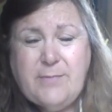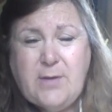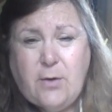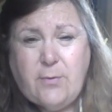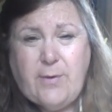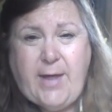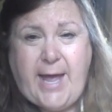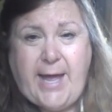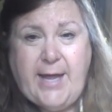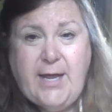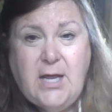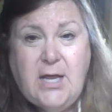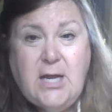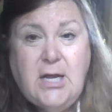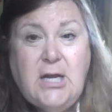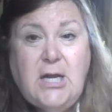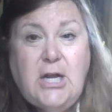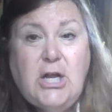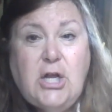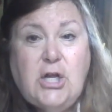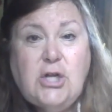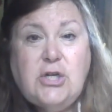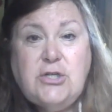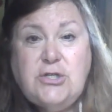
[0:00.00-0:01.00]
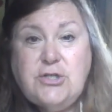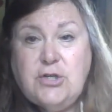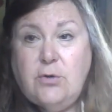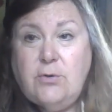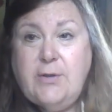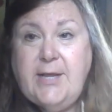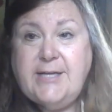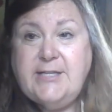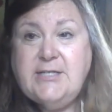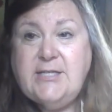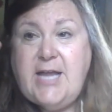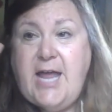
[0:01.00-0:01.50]
Okay, so
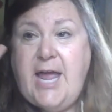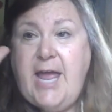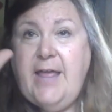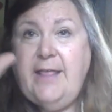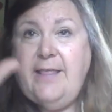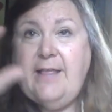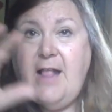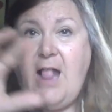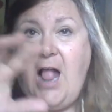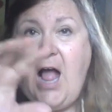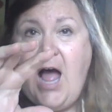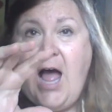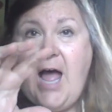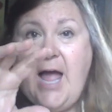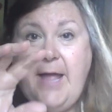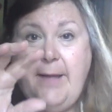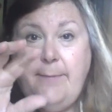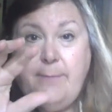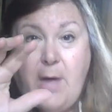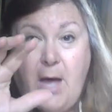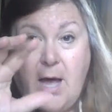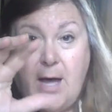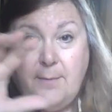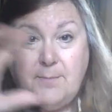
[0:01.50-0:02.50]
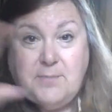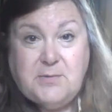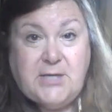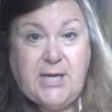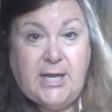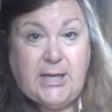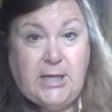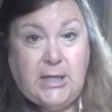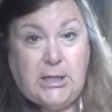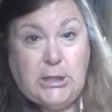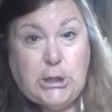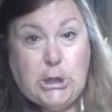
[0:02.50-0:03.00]
let's say that I'm
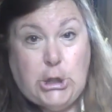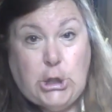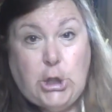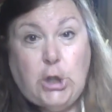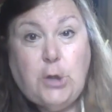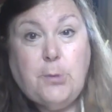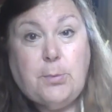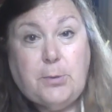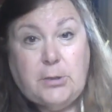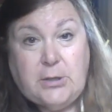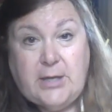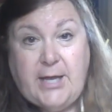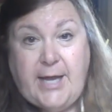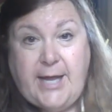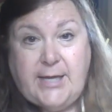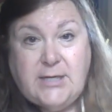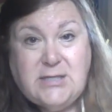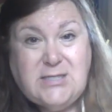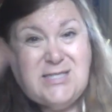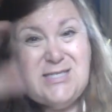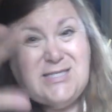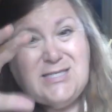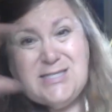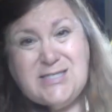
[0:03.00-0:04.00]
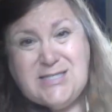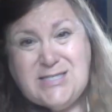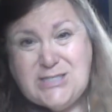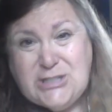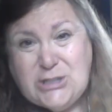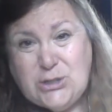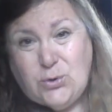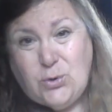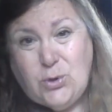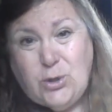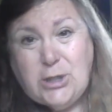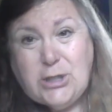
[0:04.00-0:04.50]
updating the Hubert case. Is this
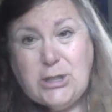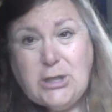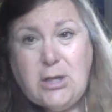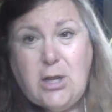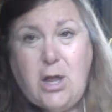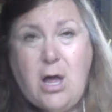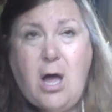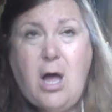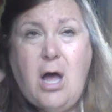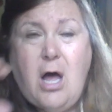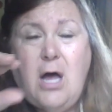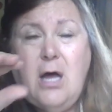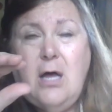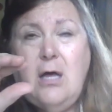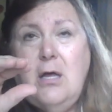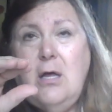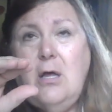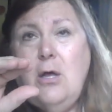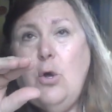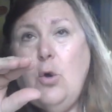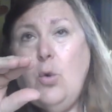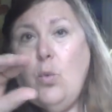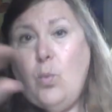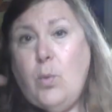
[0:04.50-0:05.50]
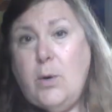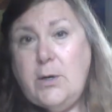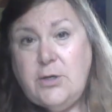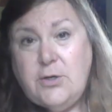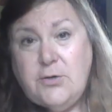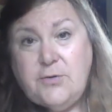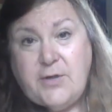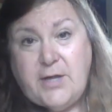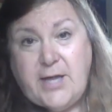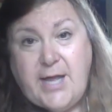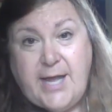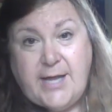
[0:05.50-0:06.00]
still good law? What are
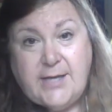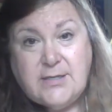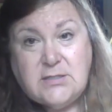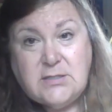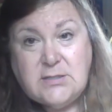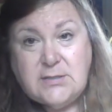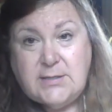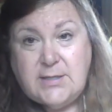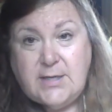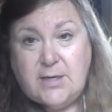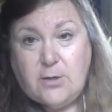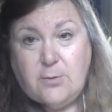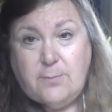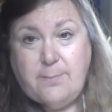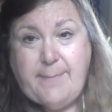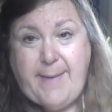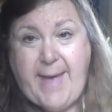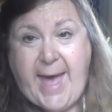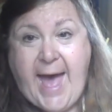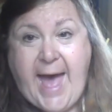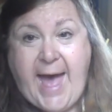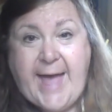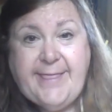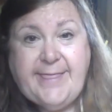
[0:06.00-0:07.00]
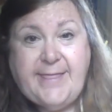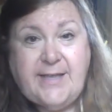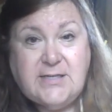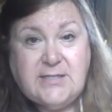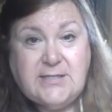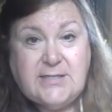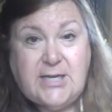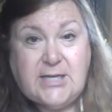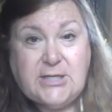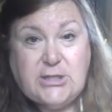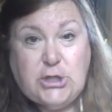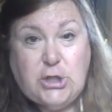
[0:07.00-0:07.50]
the cases that are bad that
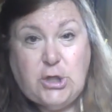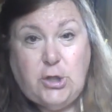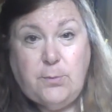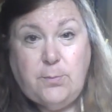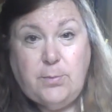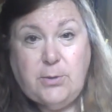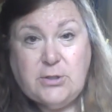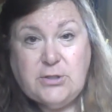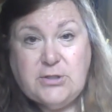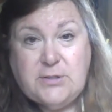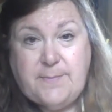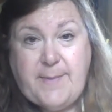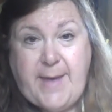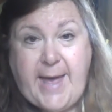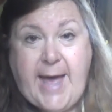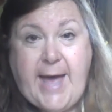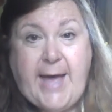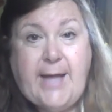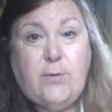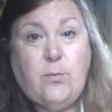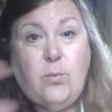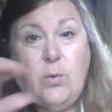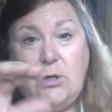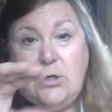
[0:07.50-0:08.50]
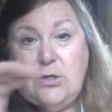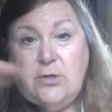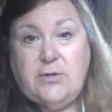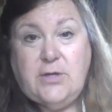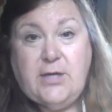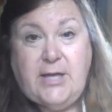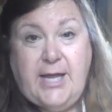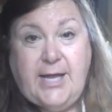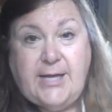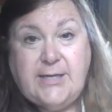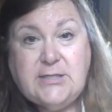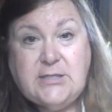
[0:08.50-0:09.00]
says Hubert's bad? What are the
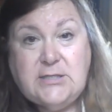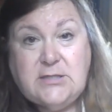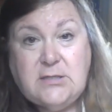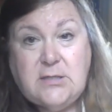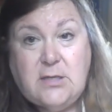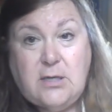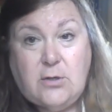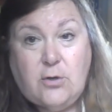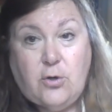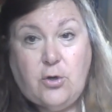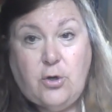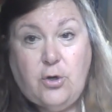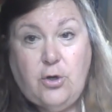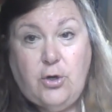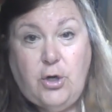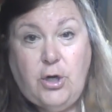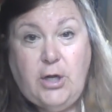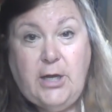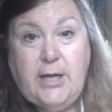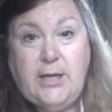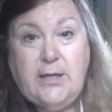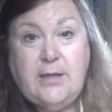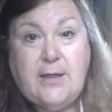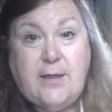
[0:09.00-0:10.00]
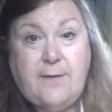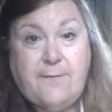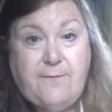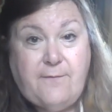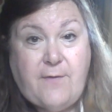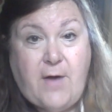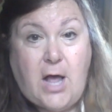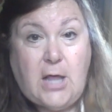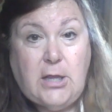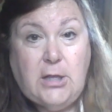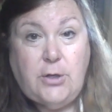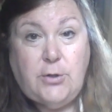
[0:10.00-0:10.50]
cases that are good that
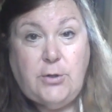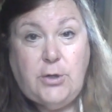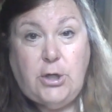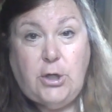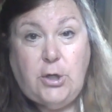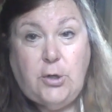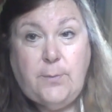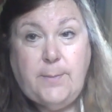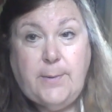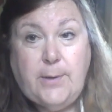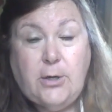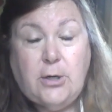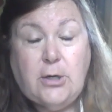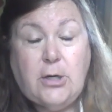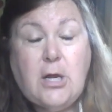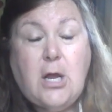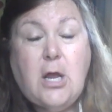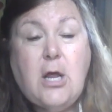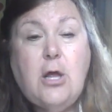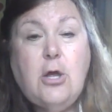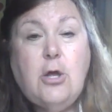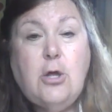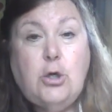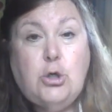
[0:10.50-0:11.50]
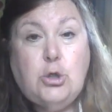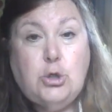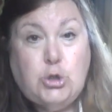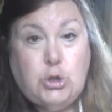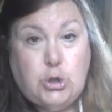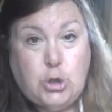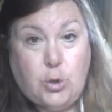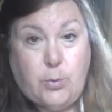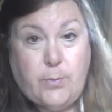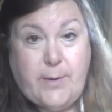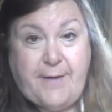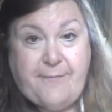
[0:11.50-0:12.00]
followed Hubert?
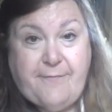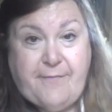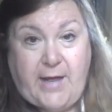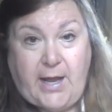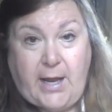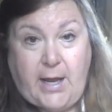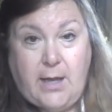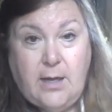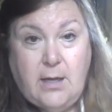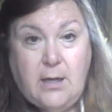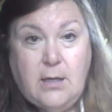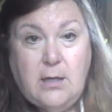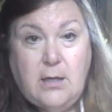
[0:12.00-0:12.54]
Terrific.